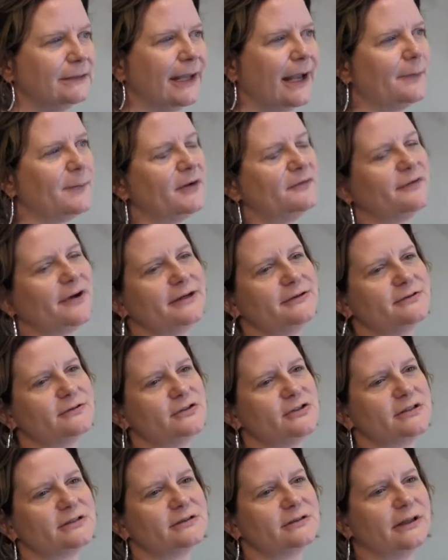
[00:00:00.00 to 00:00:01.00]
how about if I
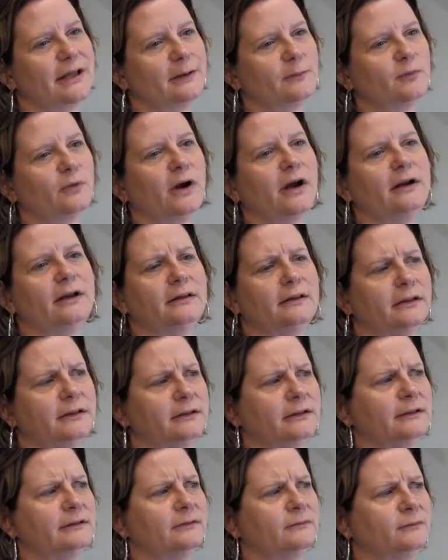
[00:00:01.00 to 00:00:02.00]
just let them run in
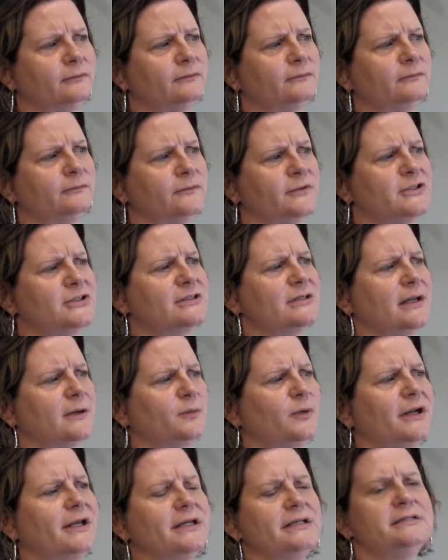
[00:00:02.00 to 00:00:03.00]
the, we just let
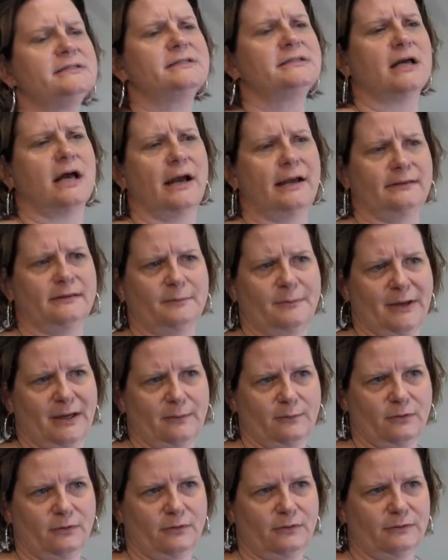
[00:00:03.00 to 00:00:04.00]
them run inside the
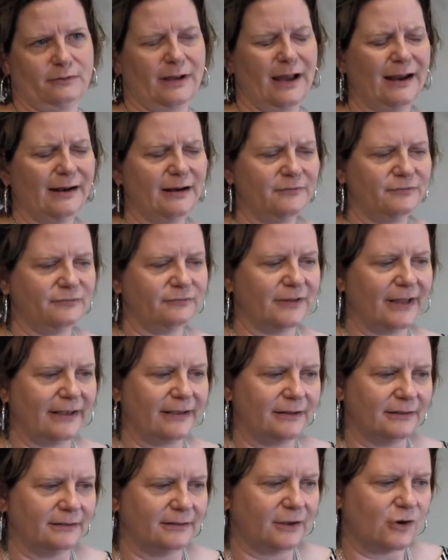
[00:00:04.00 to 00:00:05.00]
paper, kind of
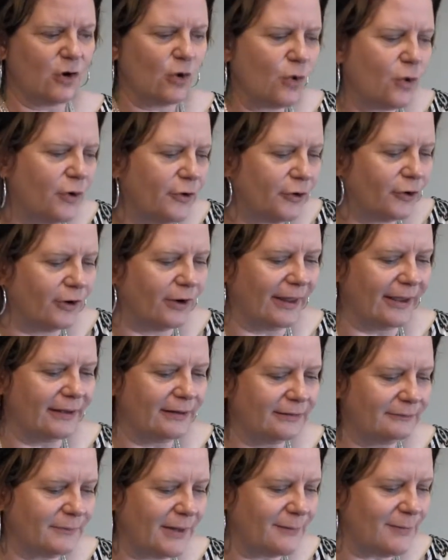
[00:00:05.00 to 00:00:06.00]
like in the corner,
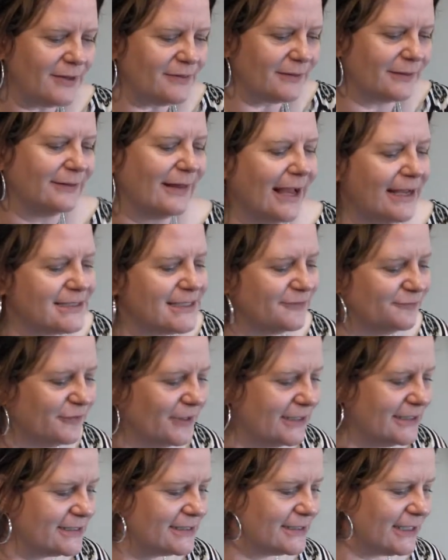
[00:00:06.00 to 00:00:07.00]
like maybe in the
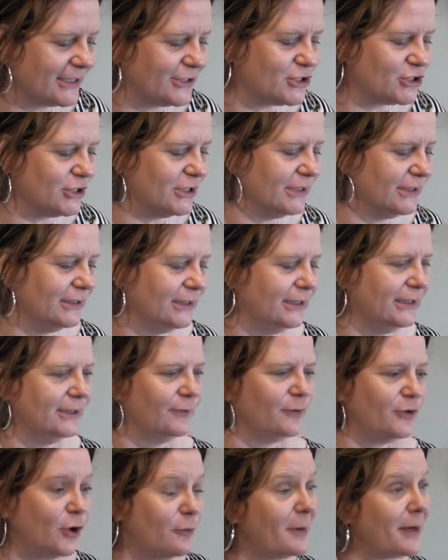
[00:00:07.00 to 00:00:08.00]
classified section
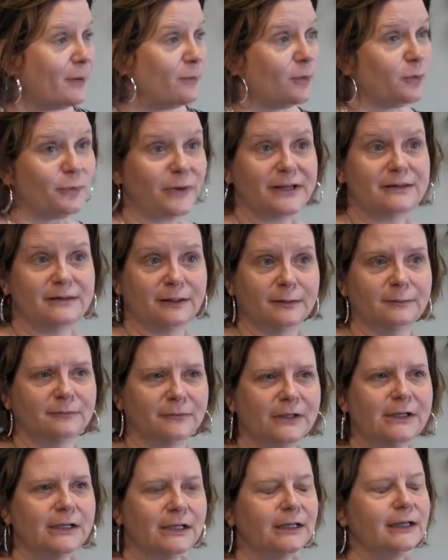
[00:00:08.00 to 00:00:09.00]
where nobody will read
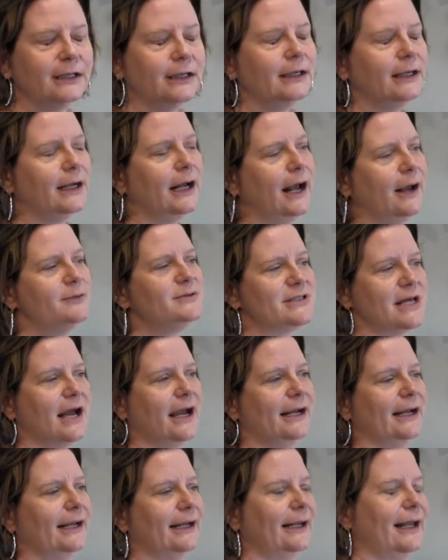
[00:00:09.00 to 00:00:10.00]
them. You were hiding. I was
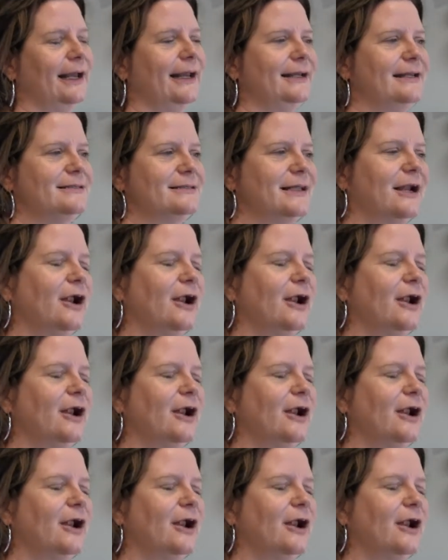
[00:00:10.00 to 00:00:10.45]
hiding. And he's